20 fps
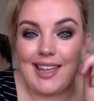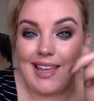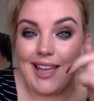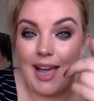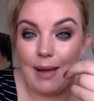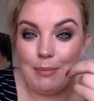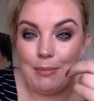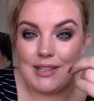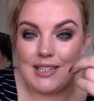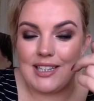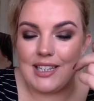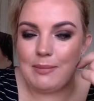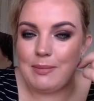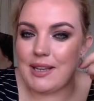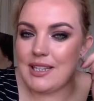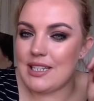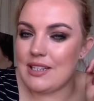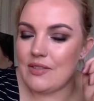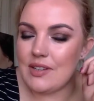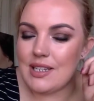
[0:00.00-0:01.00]
Happens to the
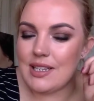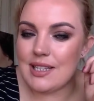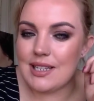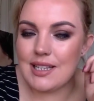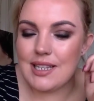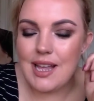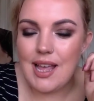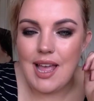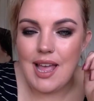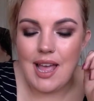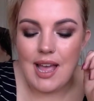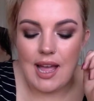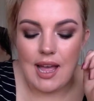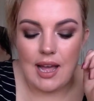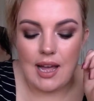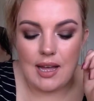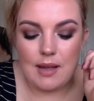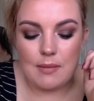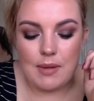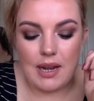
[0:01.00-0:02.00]
best of us.
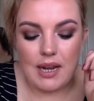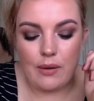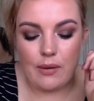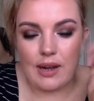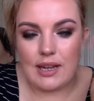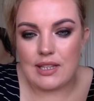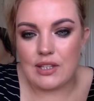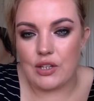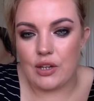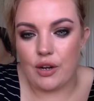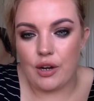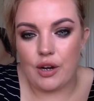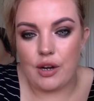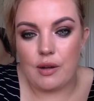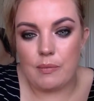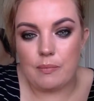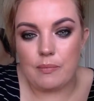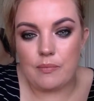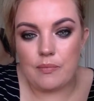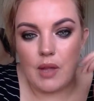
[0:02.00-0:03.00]
Anyway, so
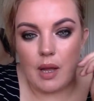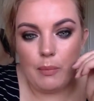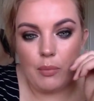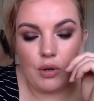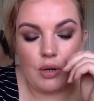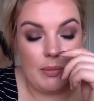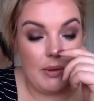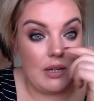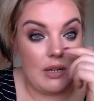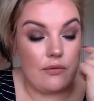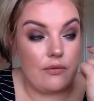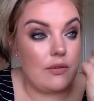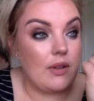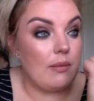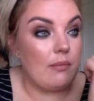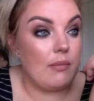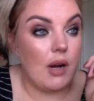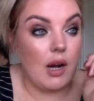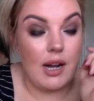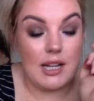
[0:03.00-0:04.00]
I put
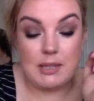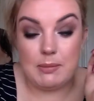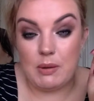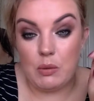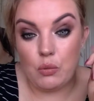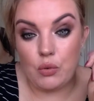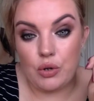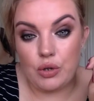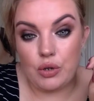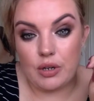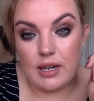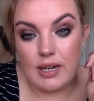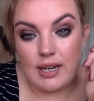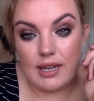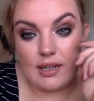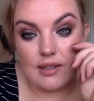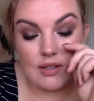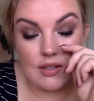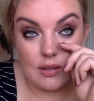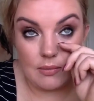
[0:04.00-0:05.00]
my eye's a bit watery
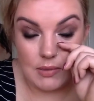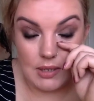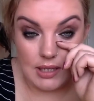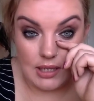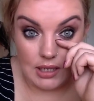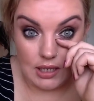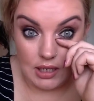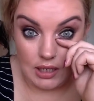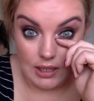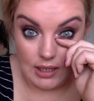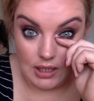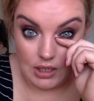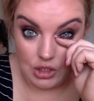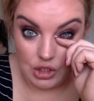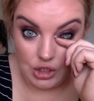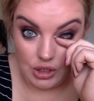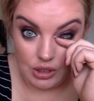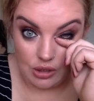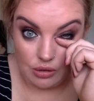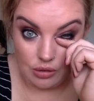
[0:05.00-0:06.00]
now, so I'm just going to let it
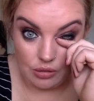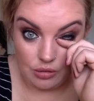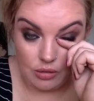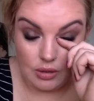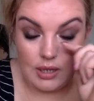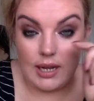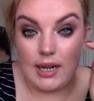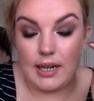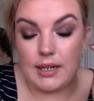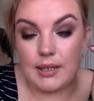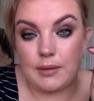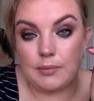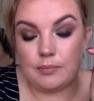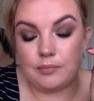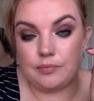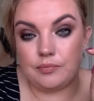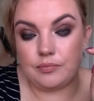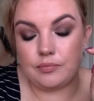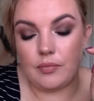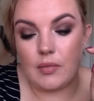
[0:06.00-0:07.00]
chill.
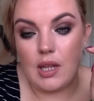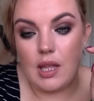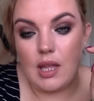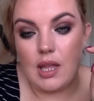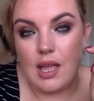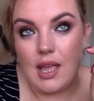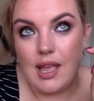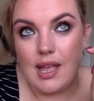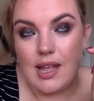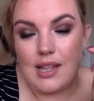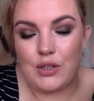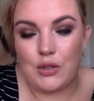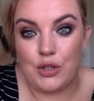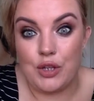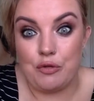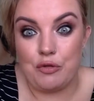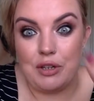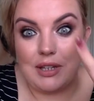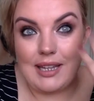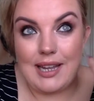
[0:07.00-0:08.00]
It's
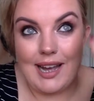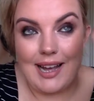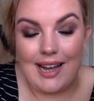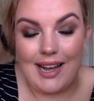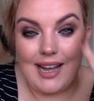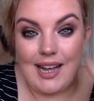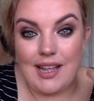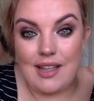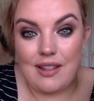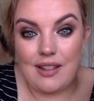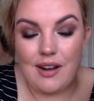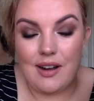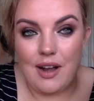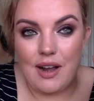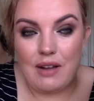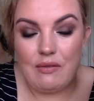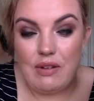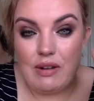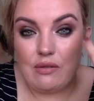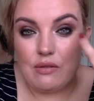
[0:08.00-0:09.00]
also really hard.
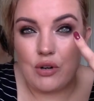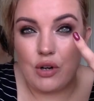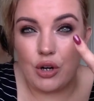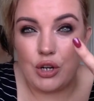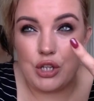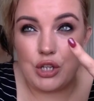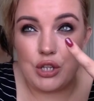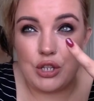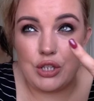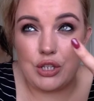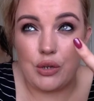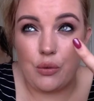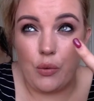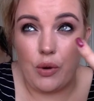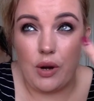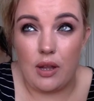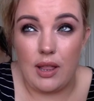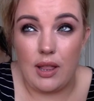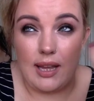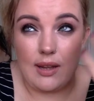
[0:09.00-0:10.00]
I'm not used to
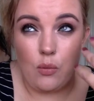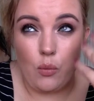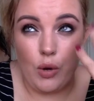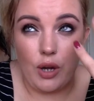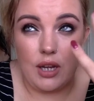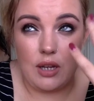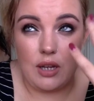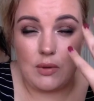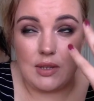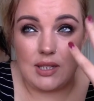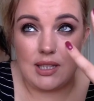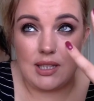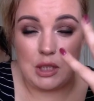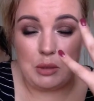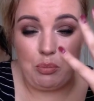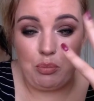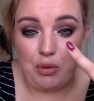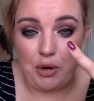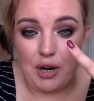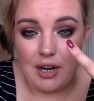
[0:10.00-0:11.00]
working with such
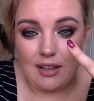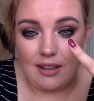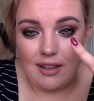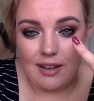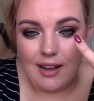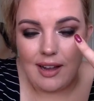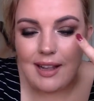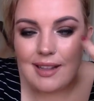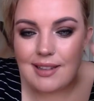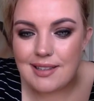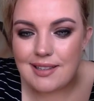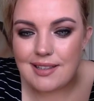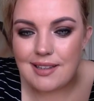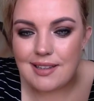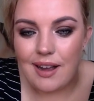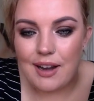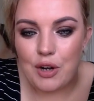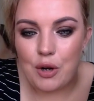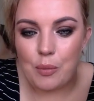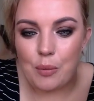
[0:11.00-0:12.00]
bright lights.
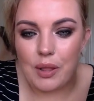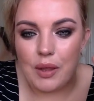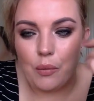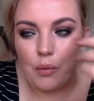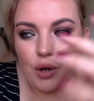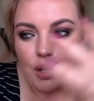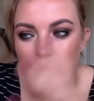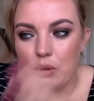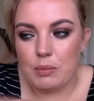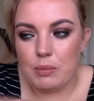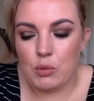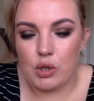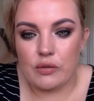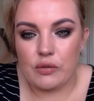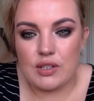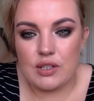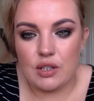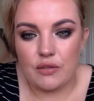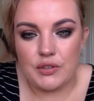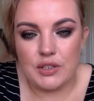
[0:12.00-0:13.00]
I normally work with more of a
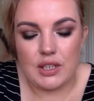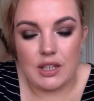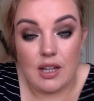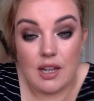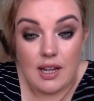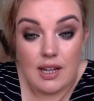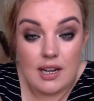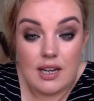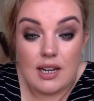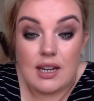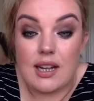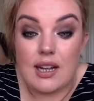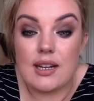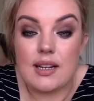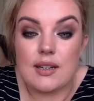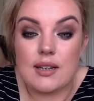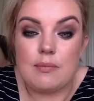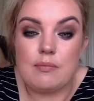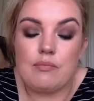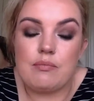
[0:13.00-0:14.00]
softer light.
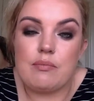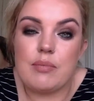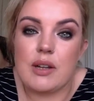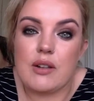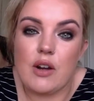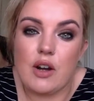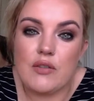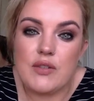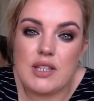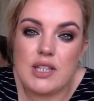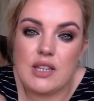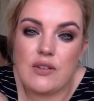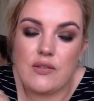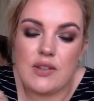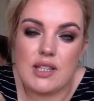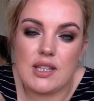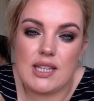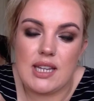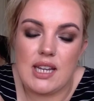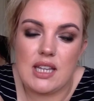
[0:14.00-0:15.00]
But obviously for
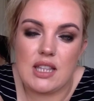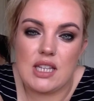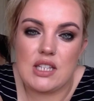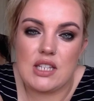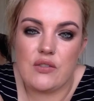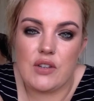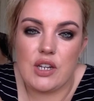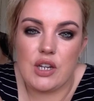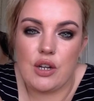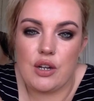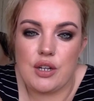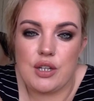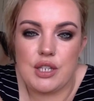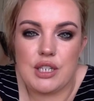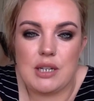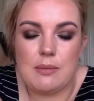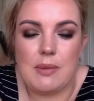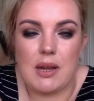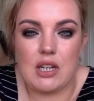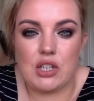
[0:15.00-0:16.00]
the sake of these videos,
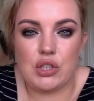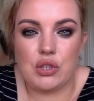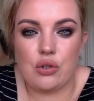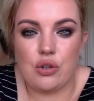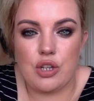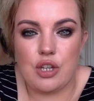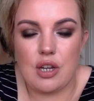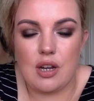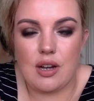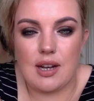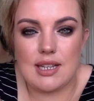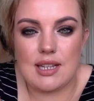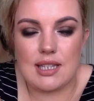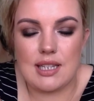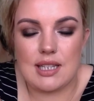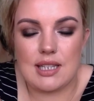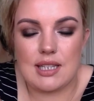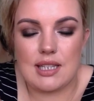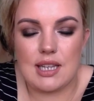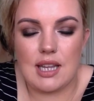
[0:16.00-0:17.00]
to make sure you guys
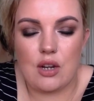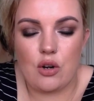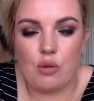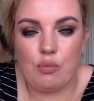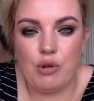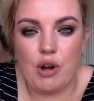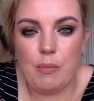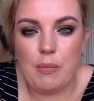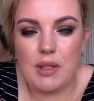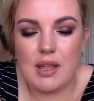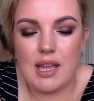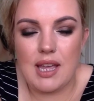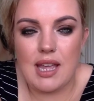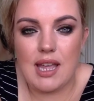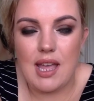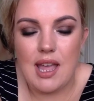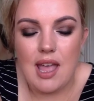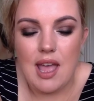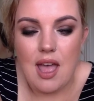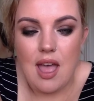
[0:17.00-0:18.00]
can see it all
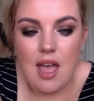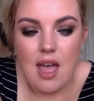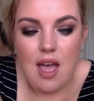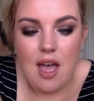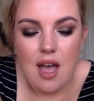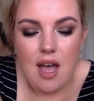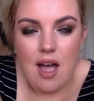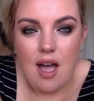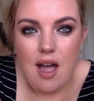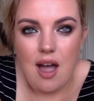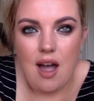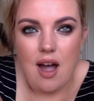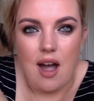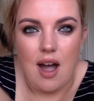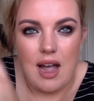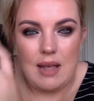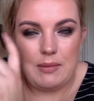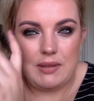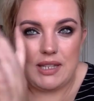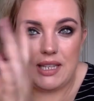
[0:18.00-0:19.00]
properly,
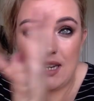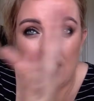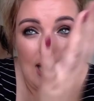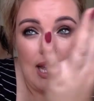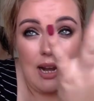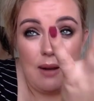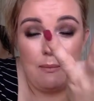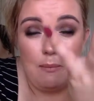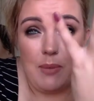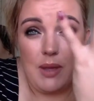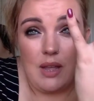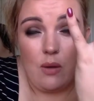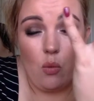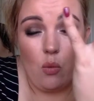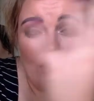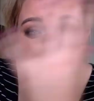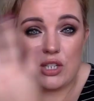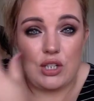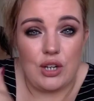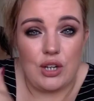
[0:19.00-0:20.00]
I'm sitting at a big
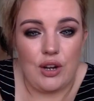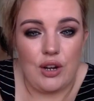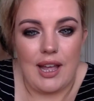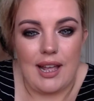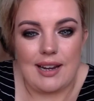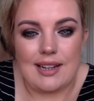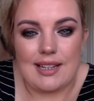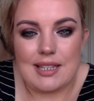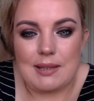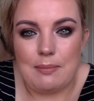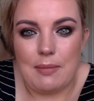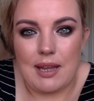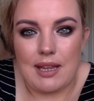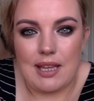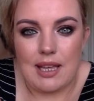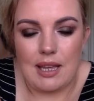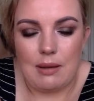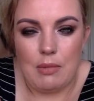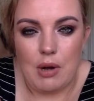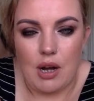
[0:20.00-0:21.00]
window and it's
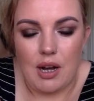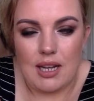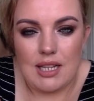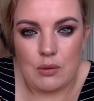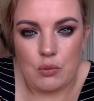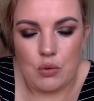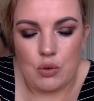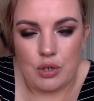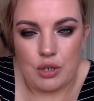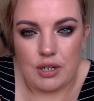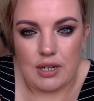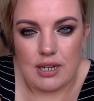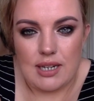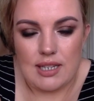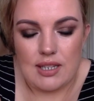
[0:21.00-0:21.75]
making my eyes watery.